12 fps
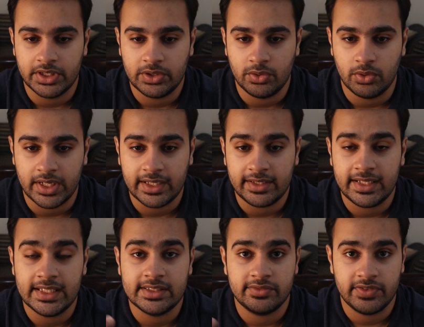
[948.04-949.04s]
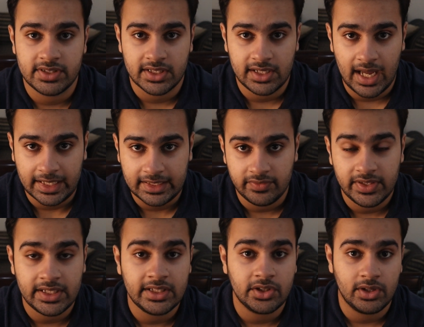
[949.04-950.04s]
increase physical
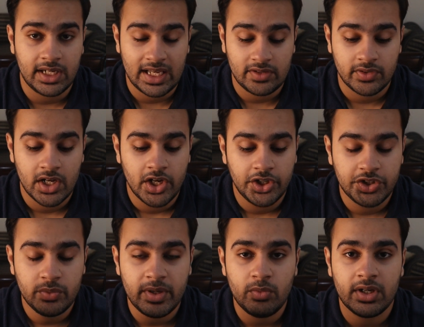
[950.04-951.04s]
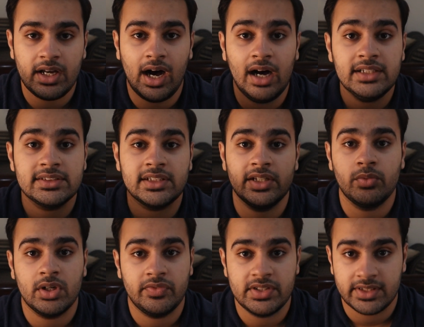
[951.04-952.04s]
activity in your life. You may want to ask her
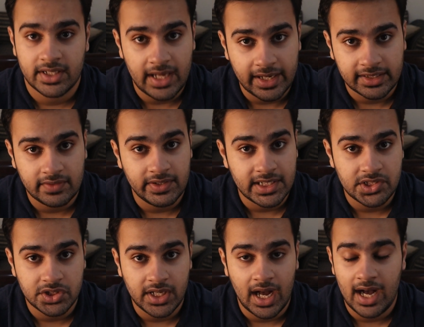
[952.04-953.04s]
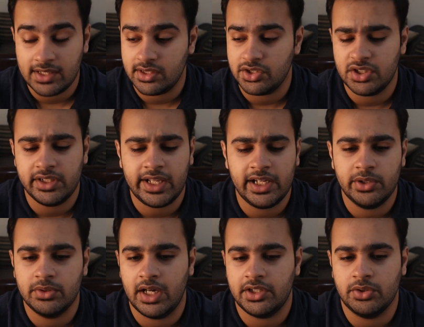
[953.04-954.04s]
what physical activity she has, and she'll tell
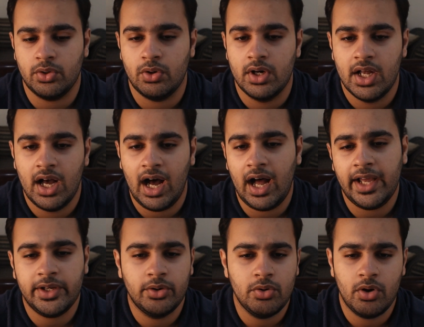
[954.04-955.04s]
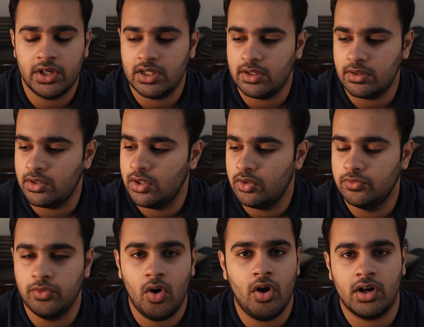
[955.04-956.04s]
you that I go on a
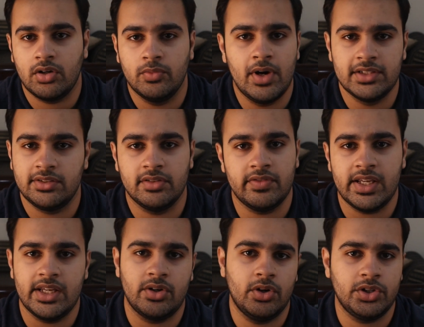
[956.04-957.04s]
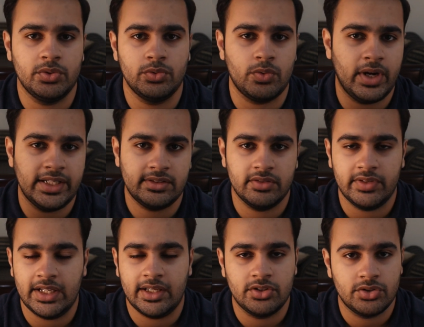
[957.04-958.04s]
walk once a week or twice a
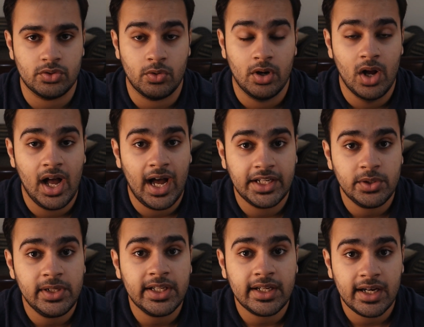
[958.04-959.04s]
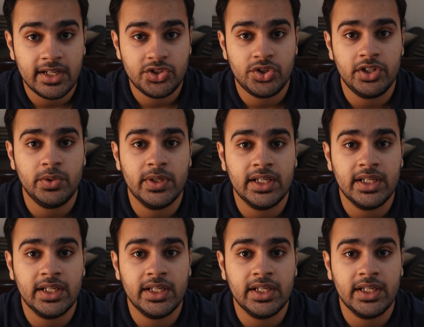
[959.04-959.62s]
week, and you'll encourage her to